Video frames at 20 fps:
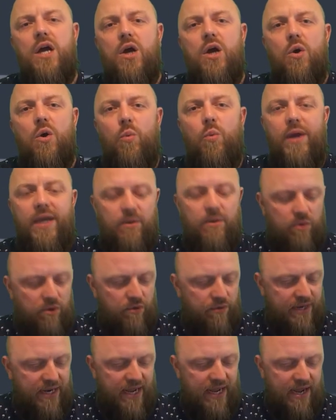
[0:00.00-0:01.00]
We
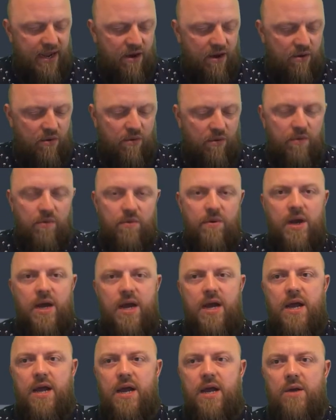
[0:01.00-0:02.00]
will
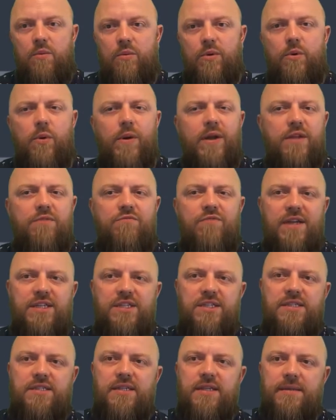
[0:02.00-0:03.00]
now, we'll quickly
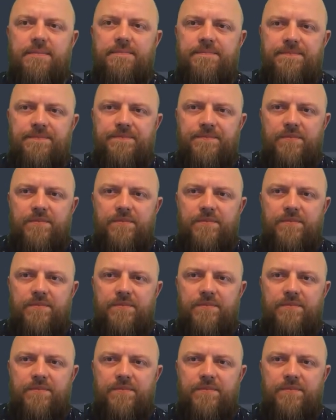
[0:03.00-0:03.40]
register them